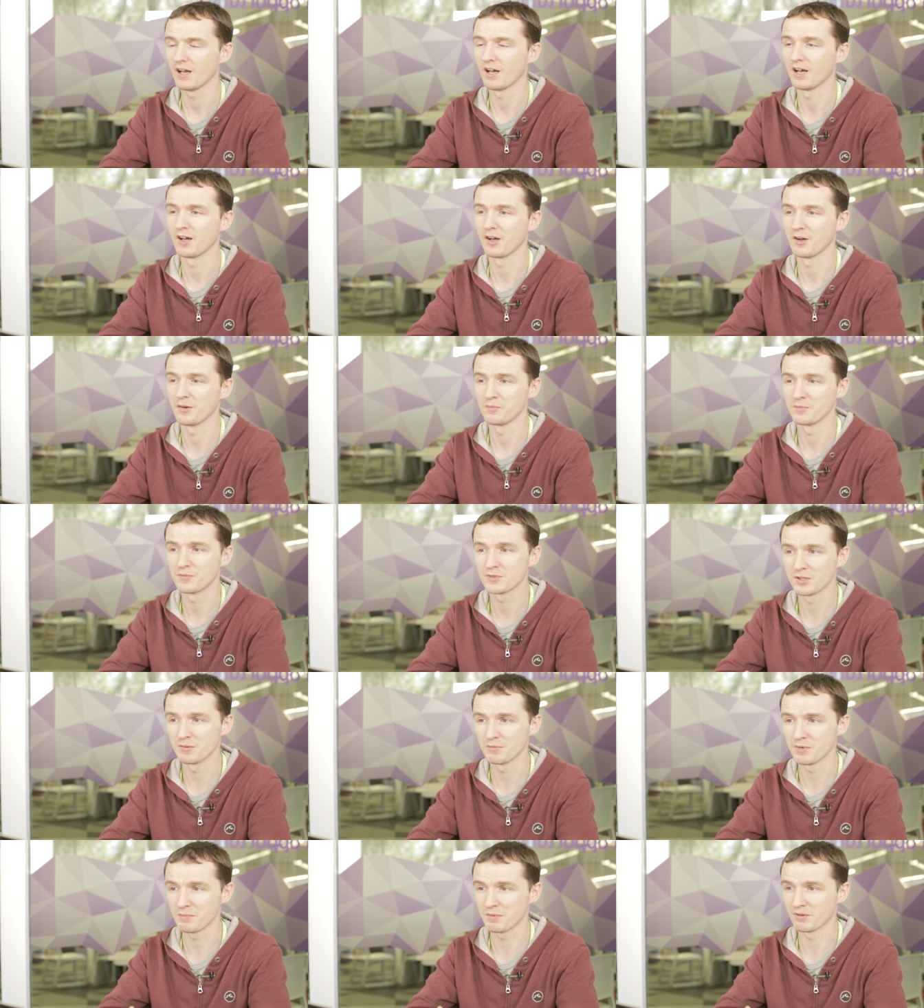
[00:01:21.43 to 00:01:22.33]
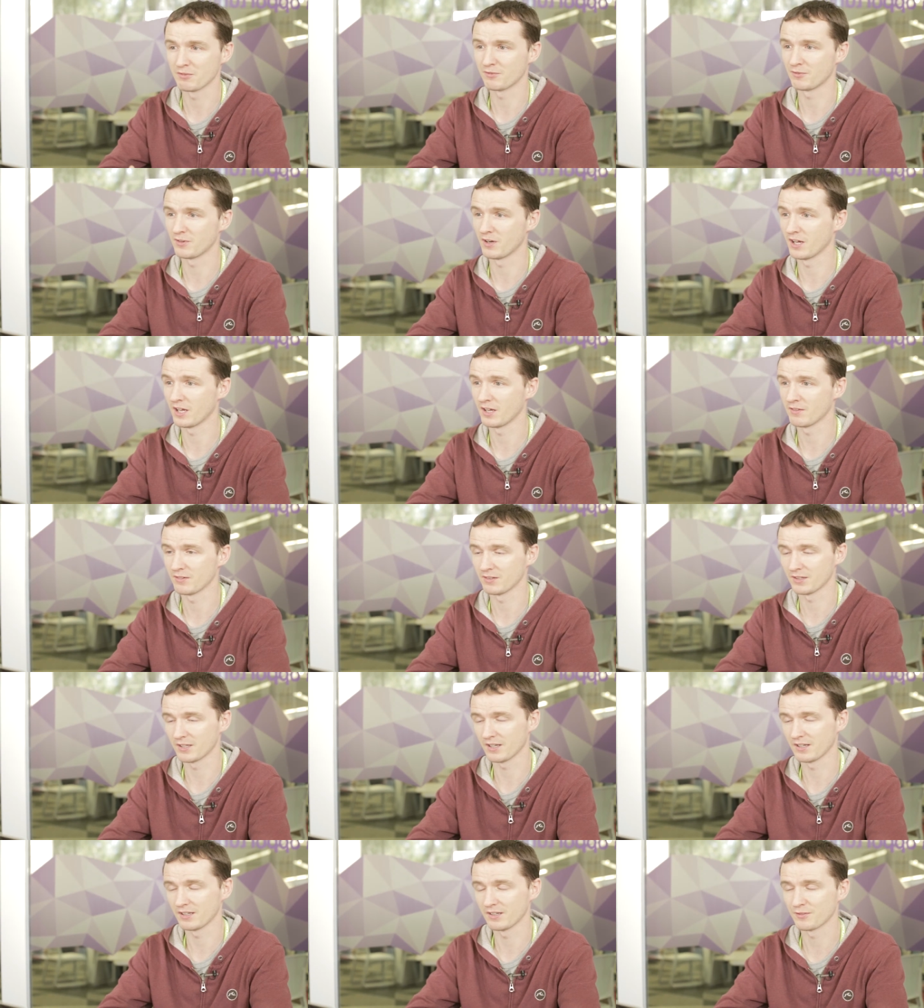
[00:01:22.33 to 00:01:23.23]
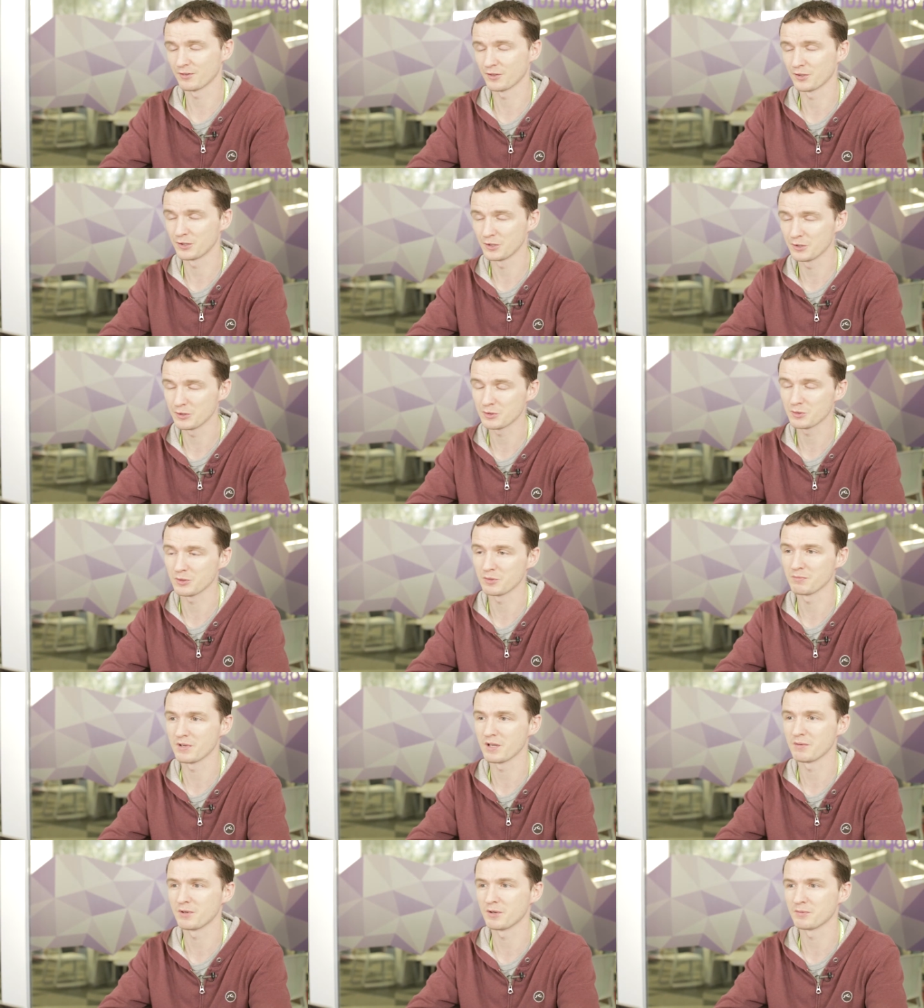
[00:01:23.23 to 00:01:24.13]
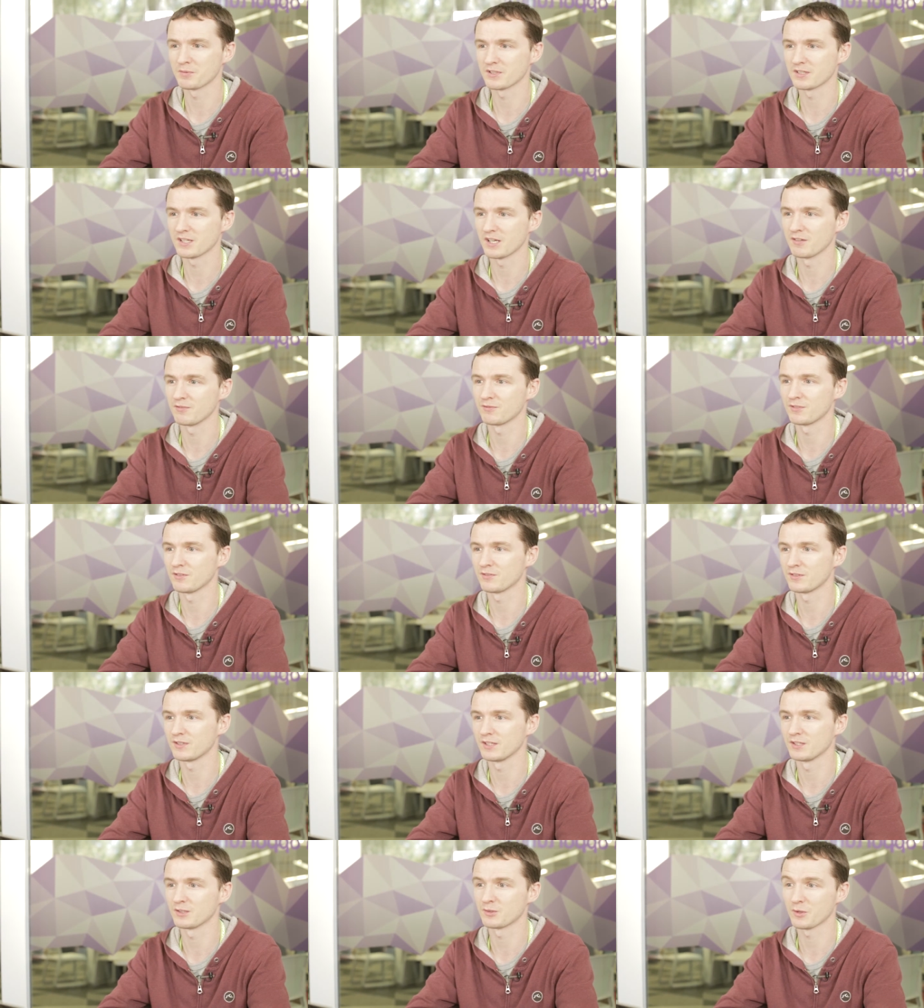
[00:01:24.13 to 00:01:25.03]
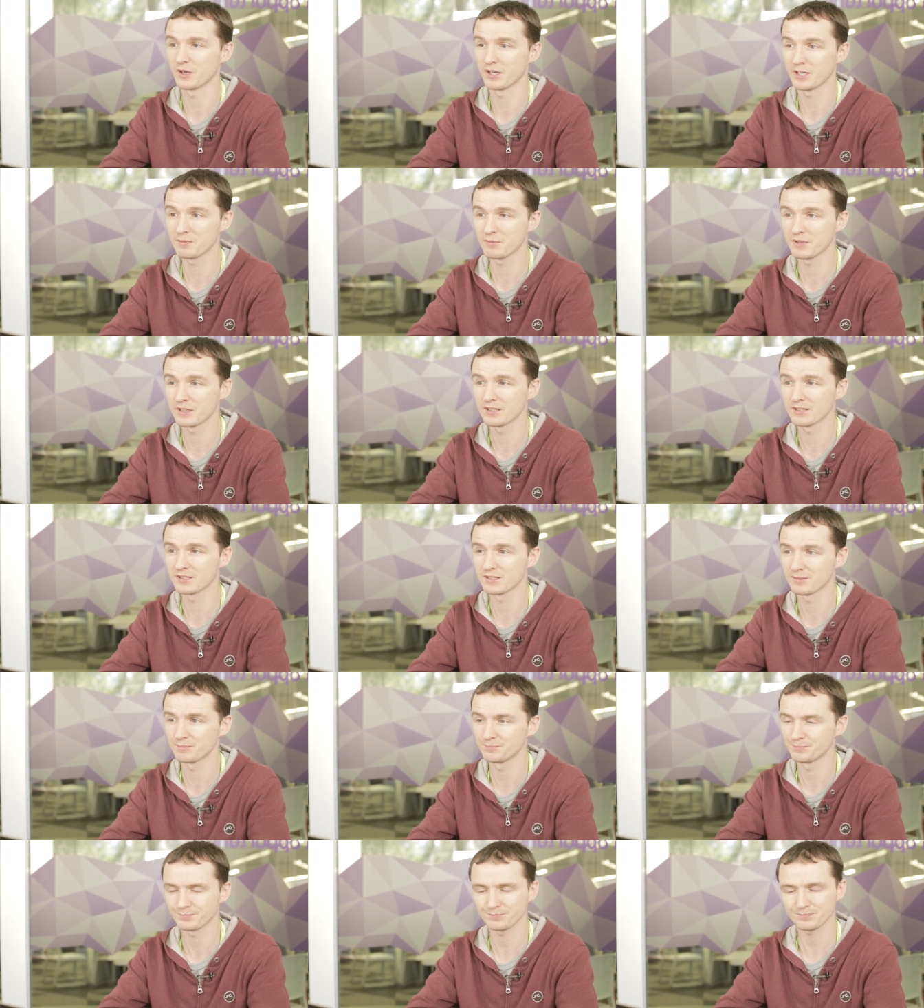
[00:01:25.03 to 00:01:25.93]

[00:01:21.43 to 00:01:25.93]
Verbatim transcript: Um, some people five, and then if you're used to it, maybe up to ten, fifteen, twenty minutes.